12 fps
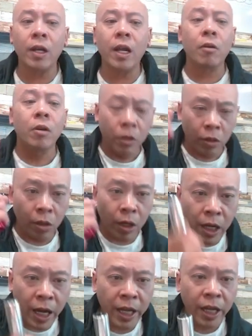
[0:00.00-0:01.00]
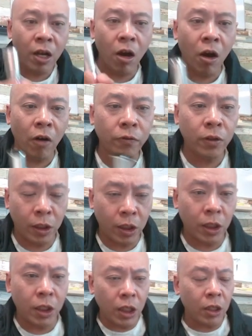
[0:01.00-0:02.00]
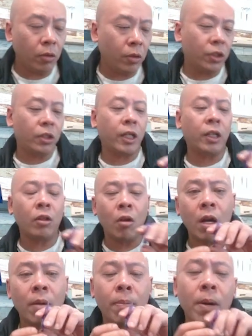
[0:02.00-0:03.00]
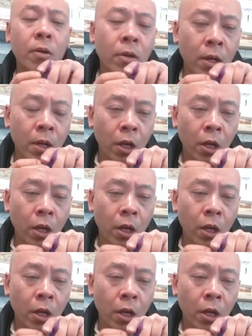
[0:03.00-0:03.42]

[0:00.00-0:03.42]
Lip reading: Now the length of the needle is they talk about,